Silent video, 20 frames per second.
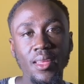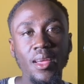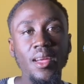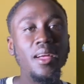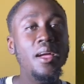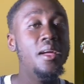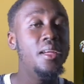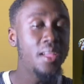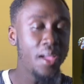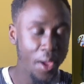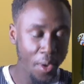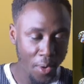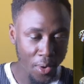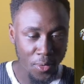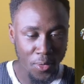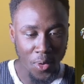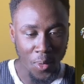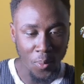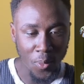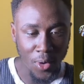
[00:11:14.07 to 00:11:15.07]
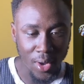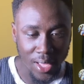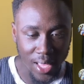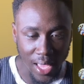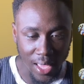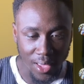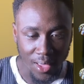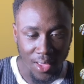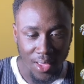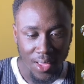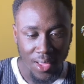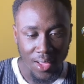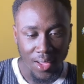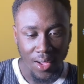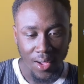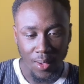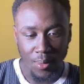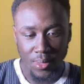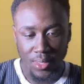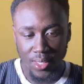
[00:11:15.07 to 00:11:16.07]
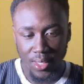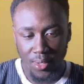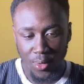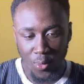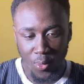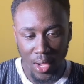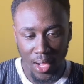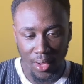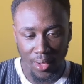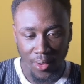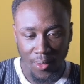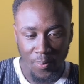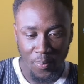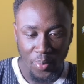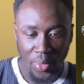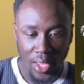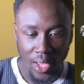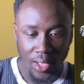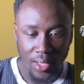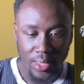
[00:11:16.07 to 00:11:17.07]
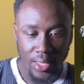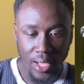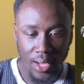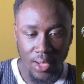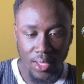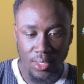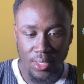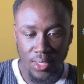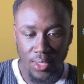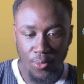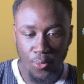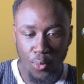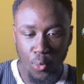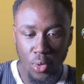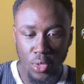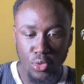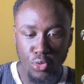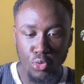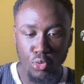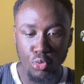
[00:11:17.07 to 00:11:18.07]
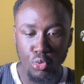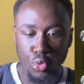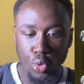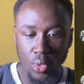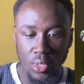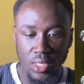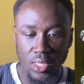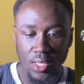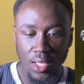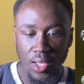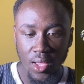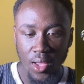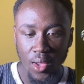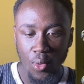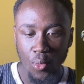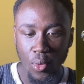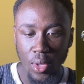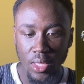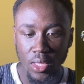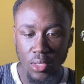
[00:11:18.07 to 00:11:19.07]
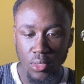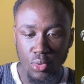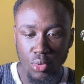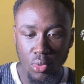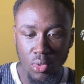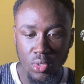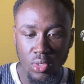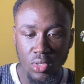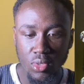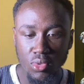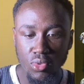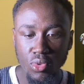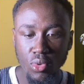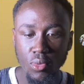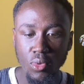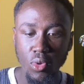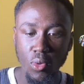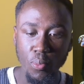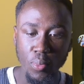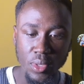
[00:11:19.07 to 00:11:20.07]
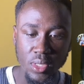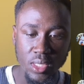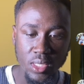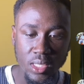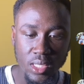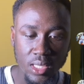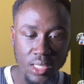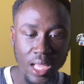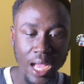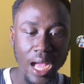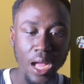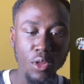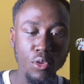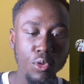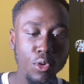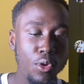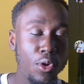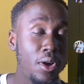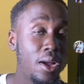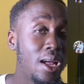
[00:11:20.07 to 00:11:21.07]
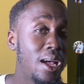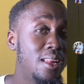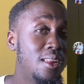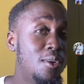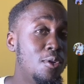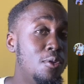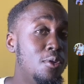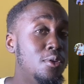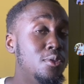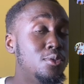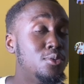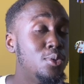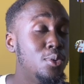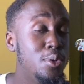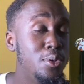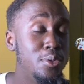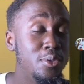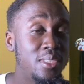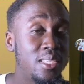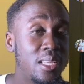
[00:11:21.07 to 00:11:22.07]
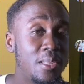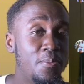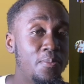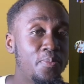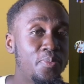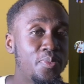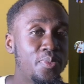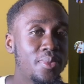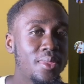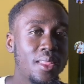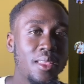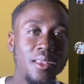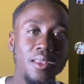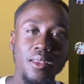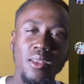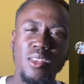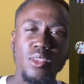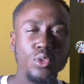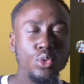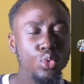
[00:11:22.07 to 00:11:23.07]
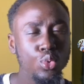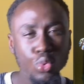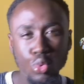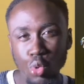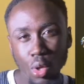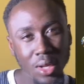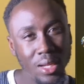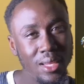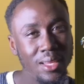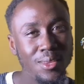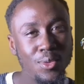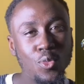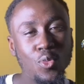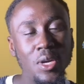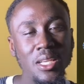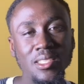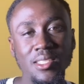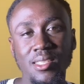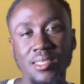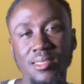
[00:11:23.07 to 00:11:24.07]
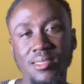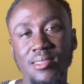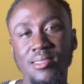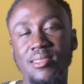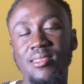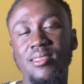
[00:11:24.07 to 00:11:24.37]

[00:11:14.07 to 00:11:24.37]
I say, one, tell us if what you thought were the solutions during opposition are no longer the solution. Solid question.